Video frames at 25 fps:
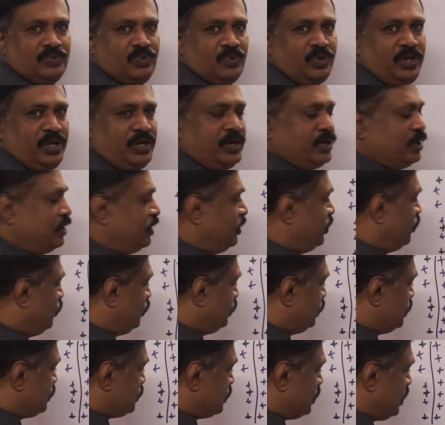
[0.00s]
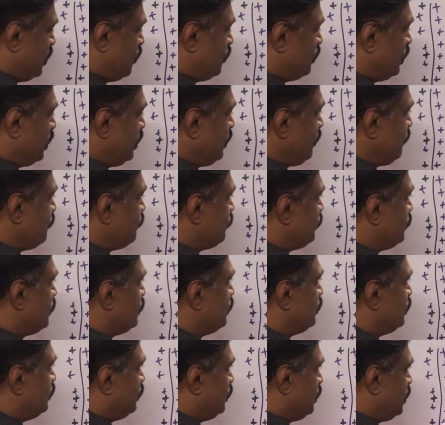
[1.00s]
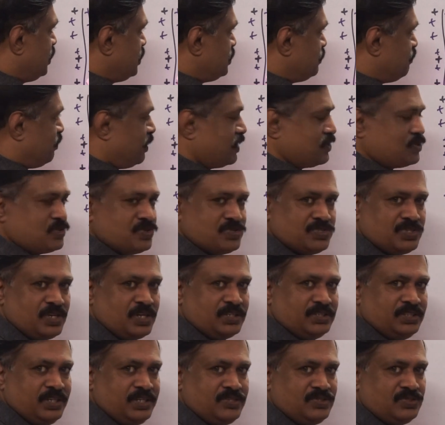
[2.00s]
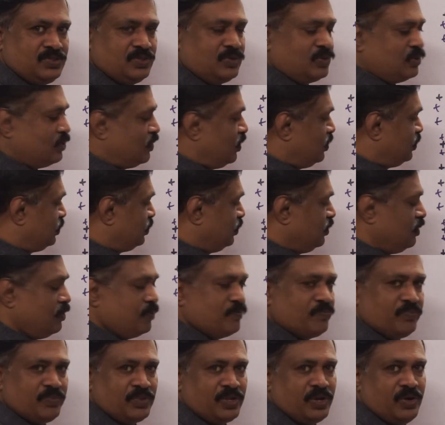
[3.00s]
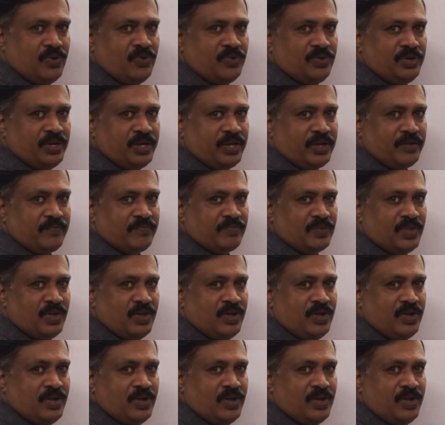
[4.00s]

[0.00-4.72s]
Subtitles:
Okay, due to this grounding, these positive charges go to grounding.